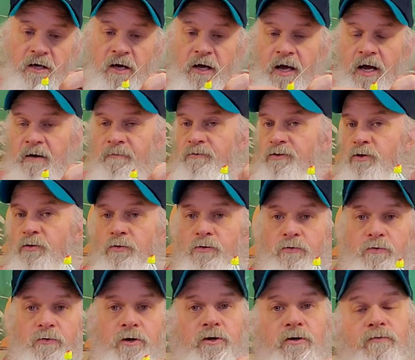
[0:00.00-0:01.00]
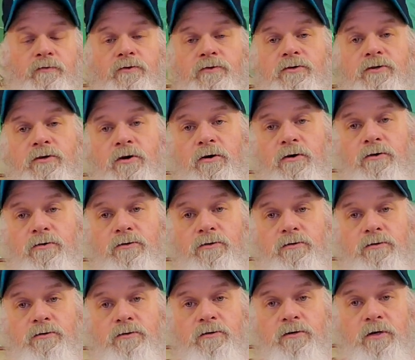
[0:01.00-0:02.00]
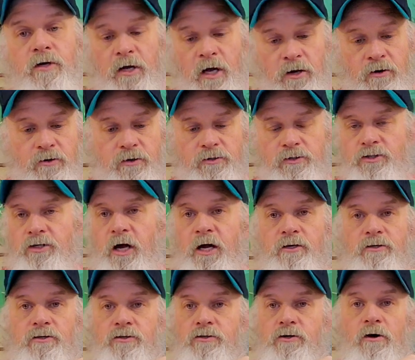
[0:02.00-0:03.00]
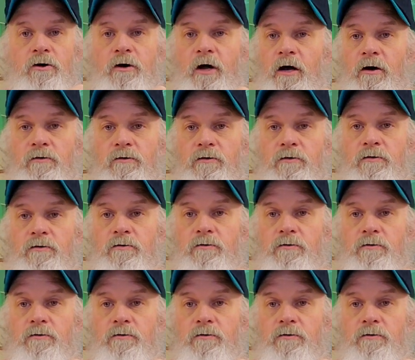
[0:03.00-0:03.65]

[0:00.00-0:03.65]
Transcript: have two or three different skirts, and you can just change the skirt out.